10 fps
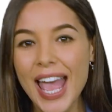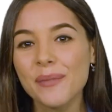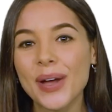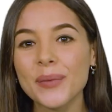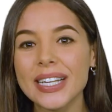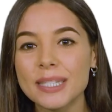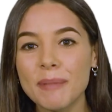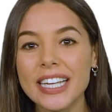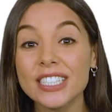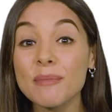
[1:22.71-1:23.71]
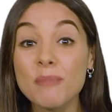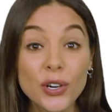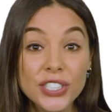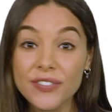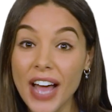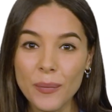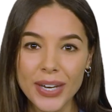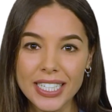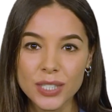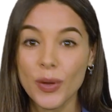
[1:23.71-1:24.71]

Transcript: When we speak to most of our winners,